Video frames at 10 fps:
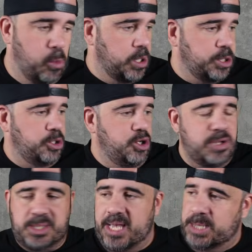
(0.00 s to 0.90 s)
What is your
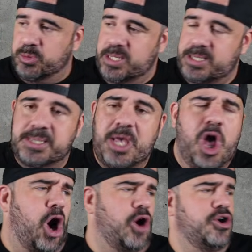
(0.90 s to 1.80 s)
unit size? What is this?
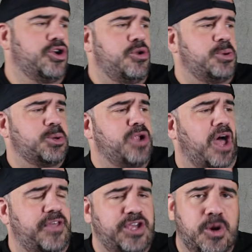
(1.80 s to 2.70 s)
Oh, your units are
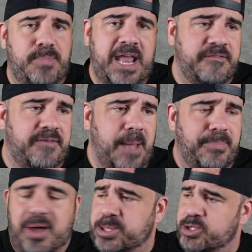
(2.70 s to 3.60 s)
nothing. You're betting
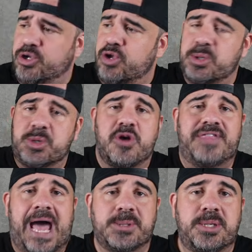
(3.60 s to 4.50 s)
$5 or your units are
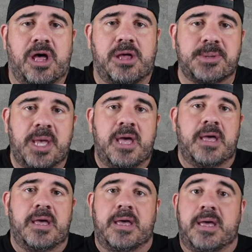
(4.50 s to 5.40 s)
$1,000.
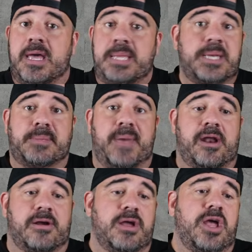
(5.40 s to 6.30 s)
It doesn't
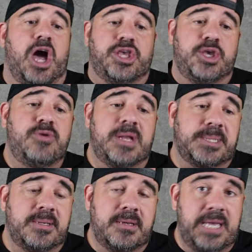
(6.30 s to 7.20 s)
matter. A
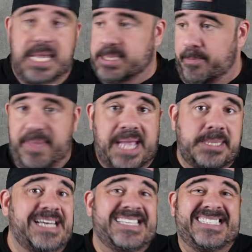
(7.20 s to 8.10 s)
unit is a
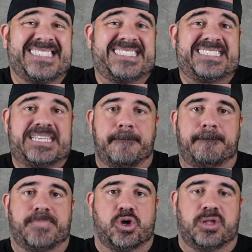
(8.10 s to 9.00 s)
bet.
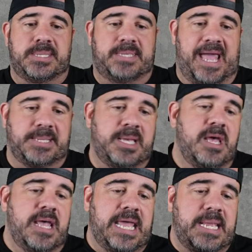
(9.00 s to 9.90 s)
Simple as that.
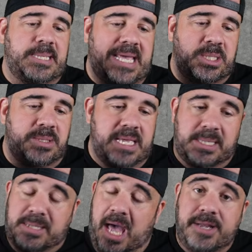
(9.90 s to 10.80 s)
It
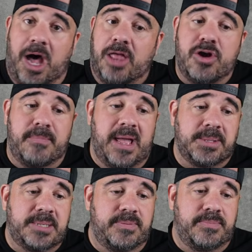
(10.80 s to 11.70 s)
is not a dollar
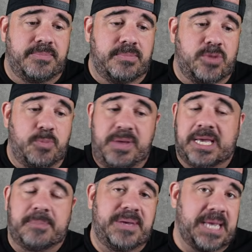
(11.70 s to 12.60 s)
amount you
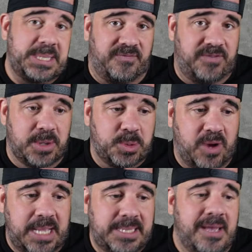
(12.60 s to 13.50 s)
pick because it feels
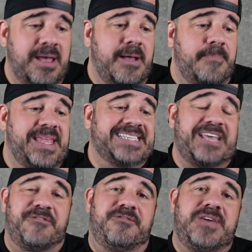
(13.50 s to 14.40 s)
right. It is
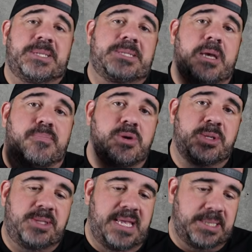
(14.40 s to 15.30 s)
a fixed
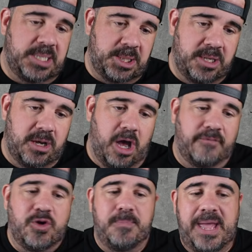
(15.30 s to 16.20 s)
percentage
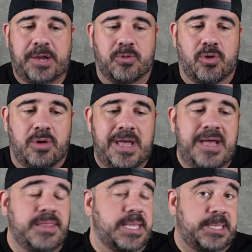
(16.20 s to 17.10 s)
of your bankroll,
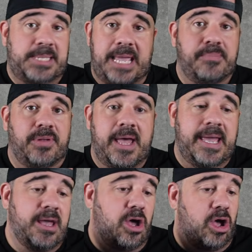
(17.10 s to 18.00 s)
the same
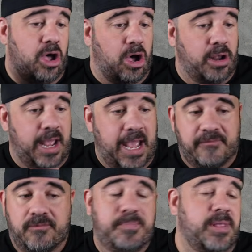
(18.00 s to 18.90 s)
play on
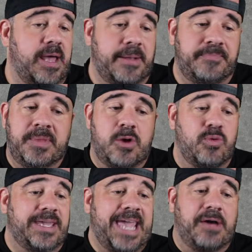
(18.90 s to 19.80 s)
every play,
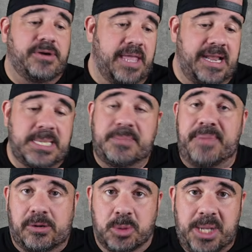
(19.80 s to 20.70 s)
recalculated as the
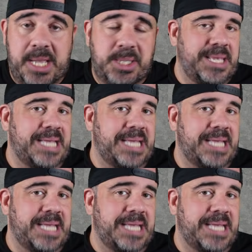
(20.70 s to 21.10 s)
bankroll changes.